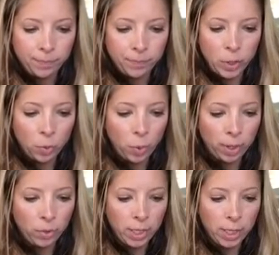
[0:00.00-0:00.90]
they're
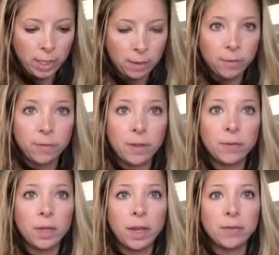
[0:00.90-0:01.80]
wondering
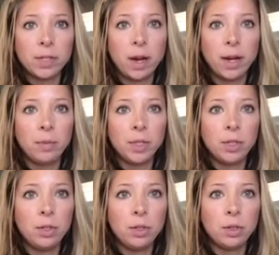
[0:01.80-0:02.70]
if they'll have time
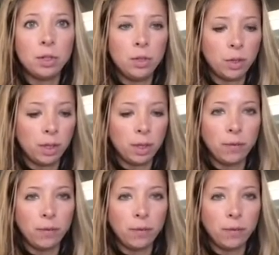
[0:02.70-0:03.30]
to do it.